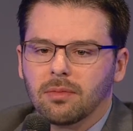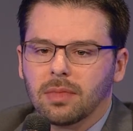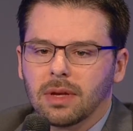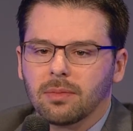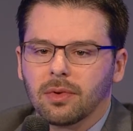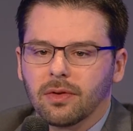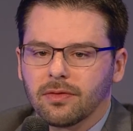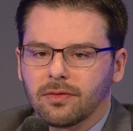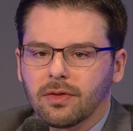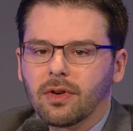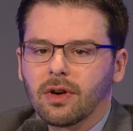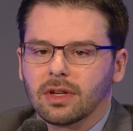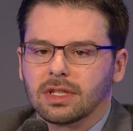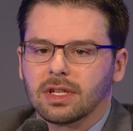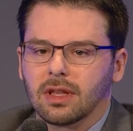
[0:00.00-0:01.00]
people
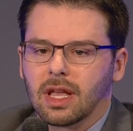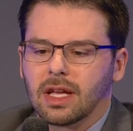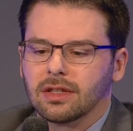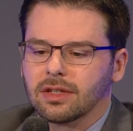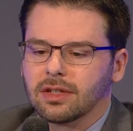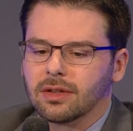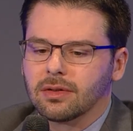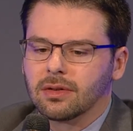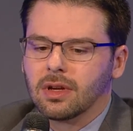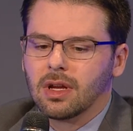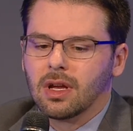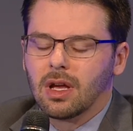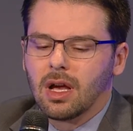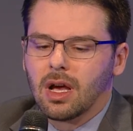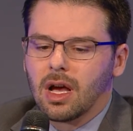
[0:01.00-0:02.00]
for us to lend to,
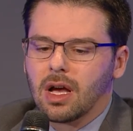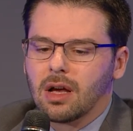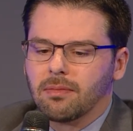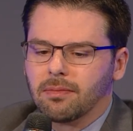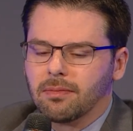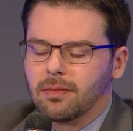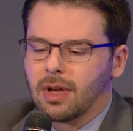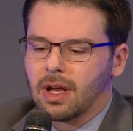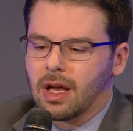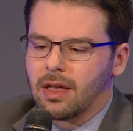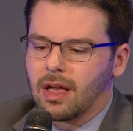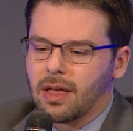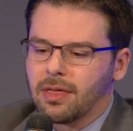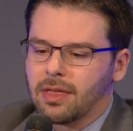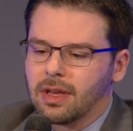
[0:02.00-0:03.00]

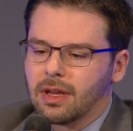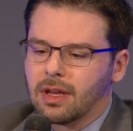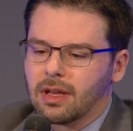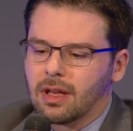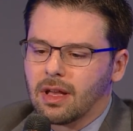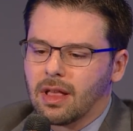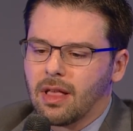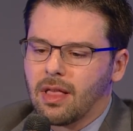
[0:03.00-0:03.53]
I think